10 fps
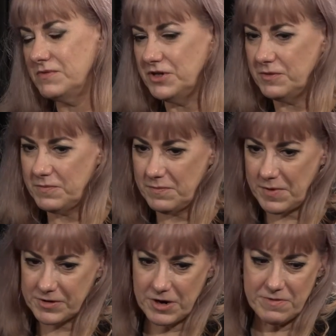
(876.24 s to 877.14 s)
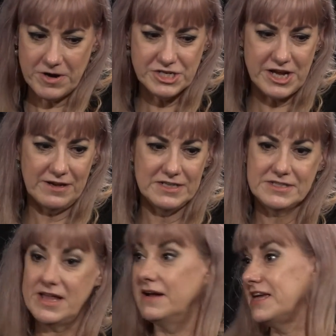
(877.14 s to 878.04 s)
You know, mm. Boggo Road Jail
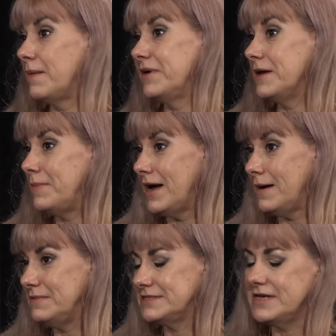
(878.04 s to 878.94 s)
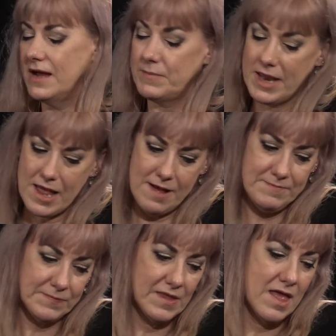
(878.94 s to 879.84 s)
is now yuppie apartments now. But um,